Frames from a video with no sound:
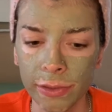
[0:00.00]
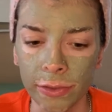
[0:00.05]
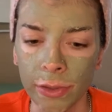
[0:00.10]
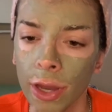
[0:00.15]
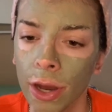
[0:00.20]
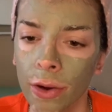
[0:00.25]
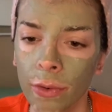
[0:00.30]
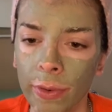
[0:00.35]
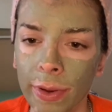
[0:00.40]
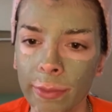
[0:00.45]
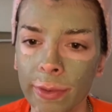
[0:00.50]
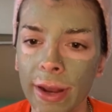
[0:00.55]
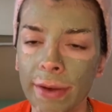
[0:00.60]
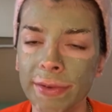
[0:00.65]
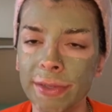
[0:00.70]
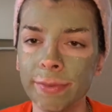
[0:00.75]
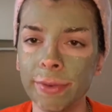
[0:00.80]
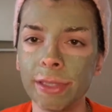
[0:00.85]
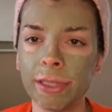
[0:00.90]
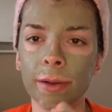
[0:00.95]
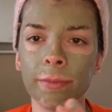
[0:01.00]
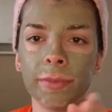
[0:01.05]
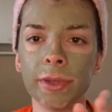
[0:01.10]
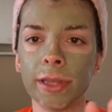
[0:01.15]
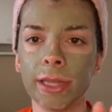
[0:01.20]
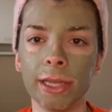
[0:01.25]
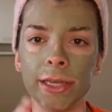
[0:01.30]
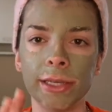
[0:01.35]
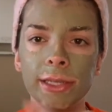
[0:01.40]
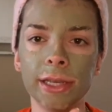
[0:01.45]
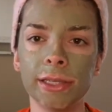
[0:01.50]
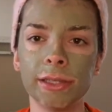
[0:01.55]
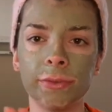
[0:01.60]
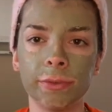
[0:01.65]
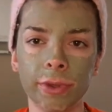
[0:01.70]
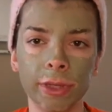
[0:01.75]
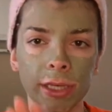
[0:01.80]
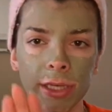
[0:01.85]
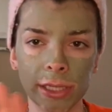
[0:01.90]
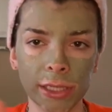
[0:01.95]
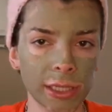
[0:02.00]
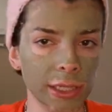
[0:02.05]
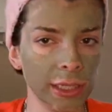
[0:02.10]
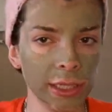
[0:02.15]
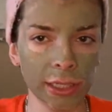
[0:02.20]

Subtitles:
No, it would have to be something that doesn't really.